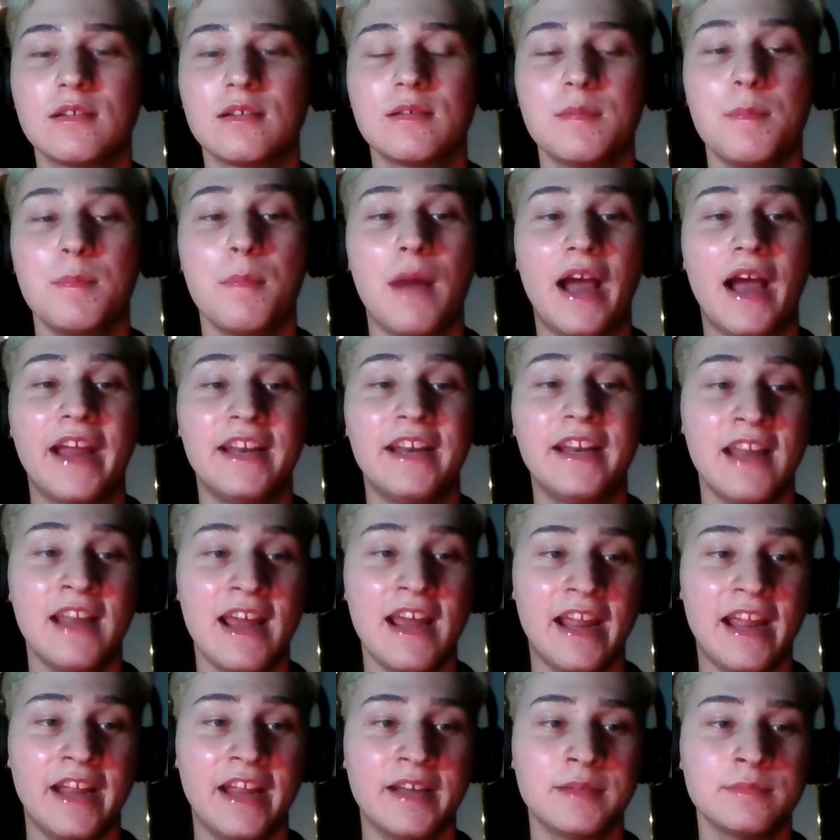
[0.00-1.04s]
"My
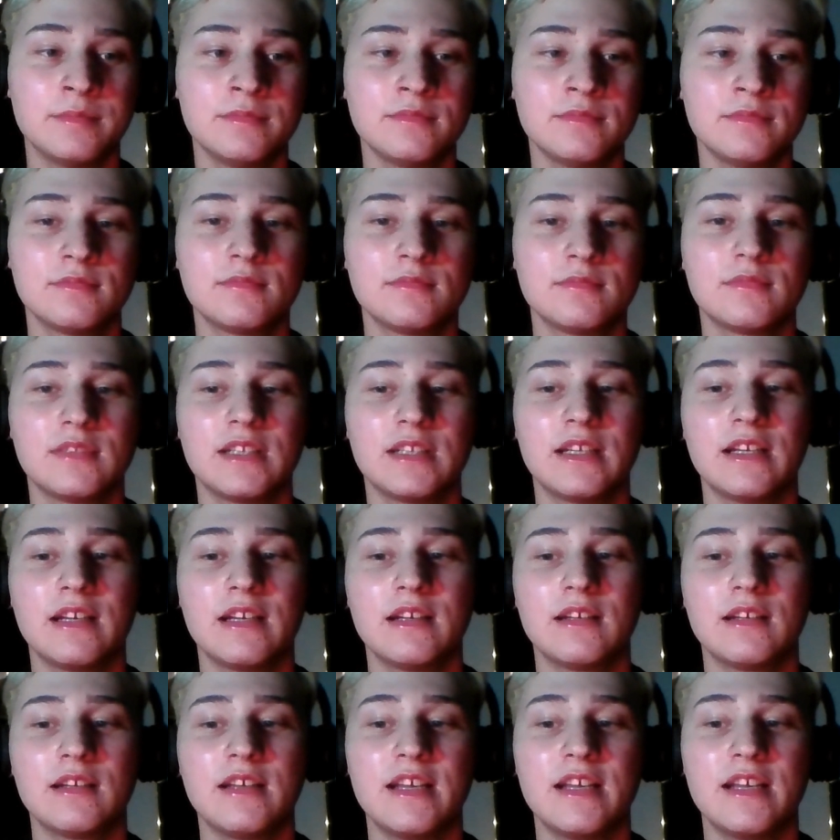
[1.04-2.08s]
name
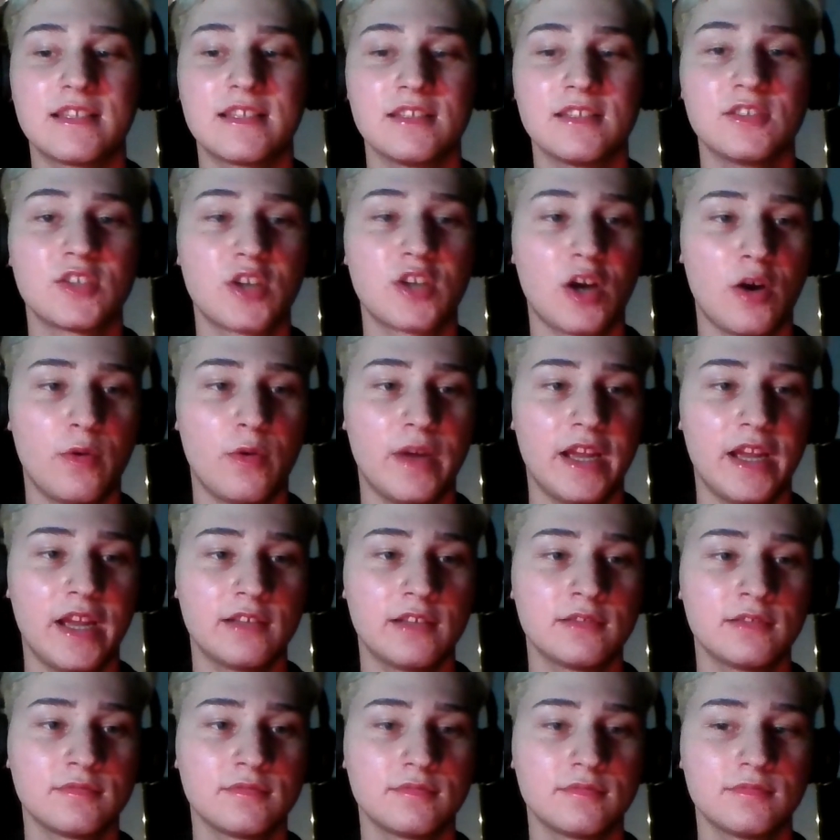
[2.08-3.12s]
isn't
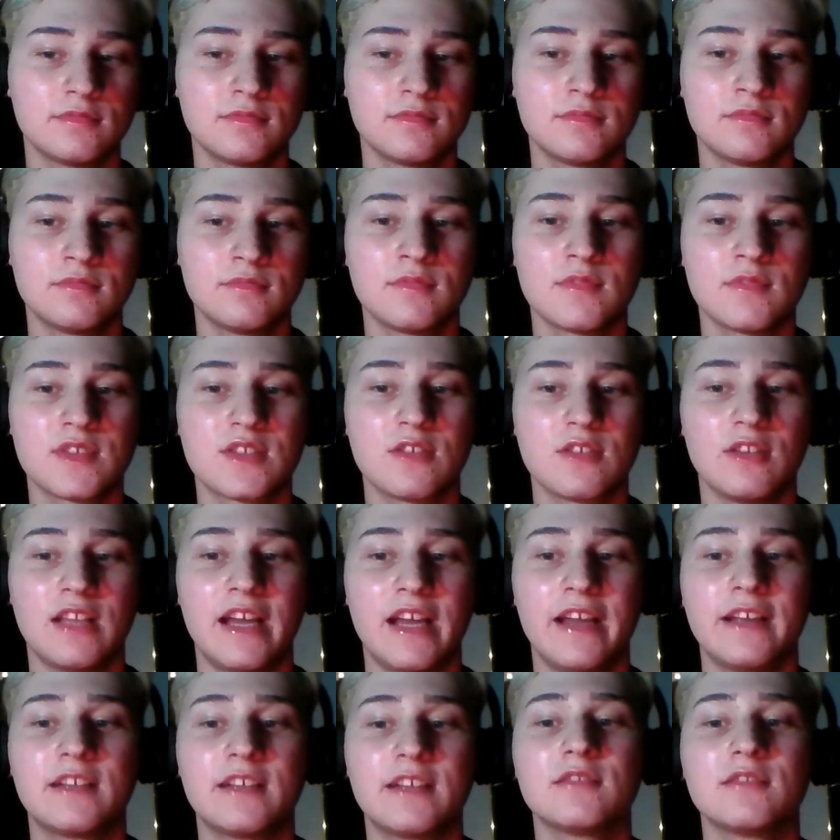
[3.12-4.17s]
going." So,
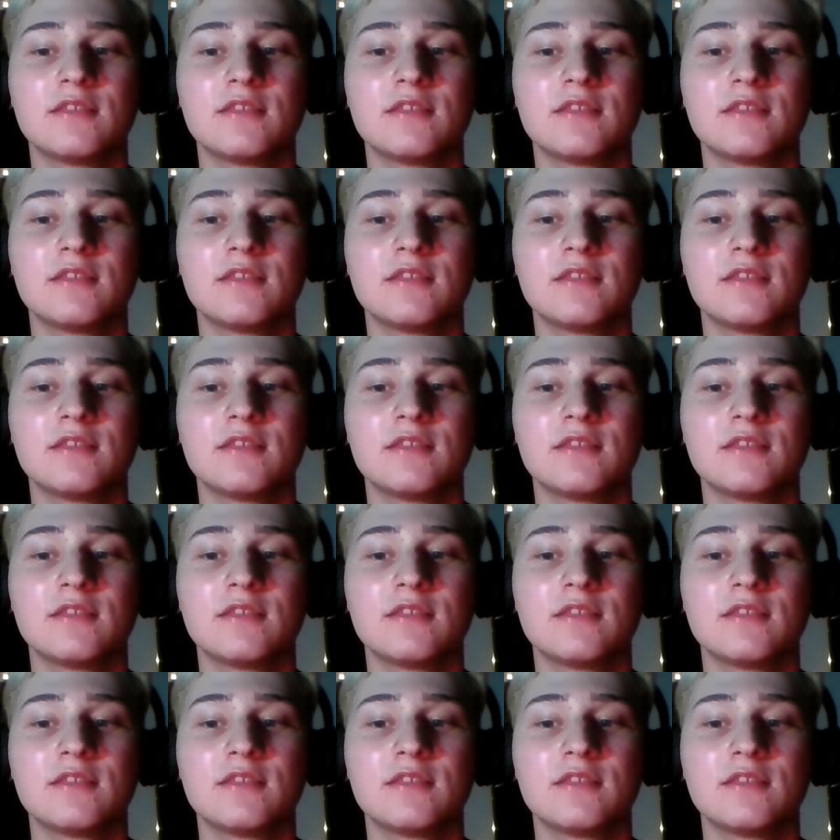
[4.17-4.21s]
like,